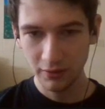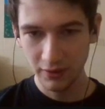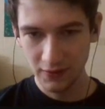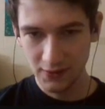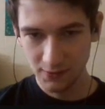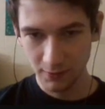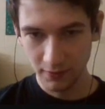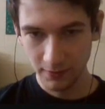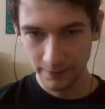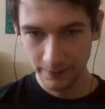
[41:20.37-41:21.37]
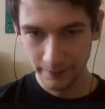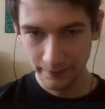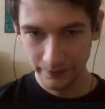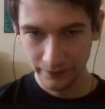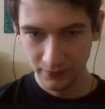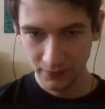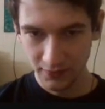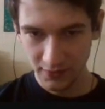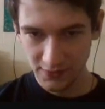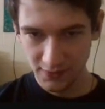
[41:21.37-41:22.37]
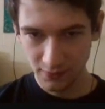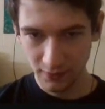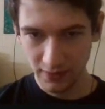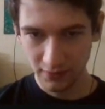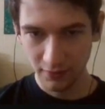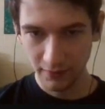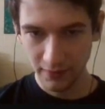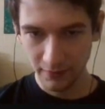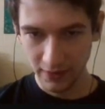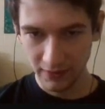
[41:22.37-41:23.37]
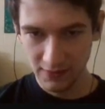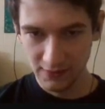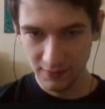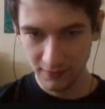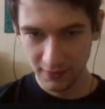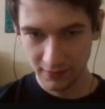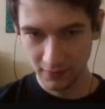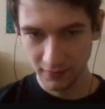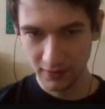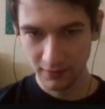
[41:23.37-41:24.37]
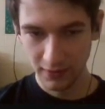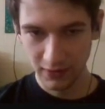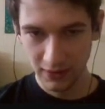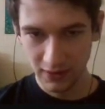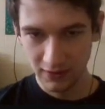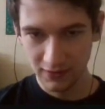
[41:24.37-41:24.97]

Look at this one. This 2 can't go that way. This 2 can't go that way.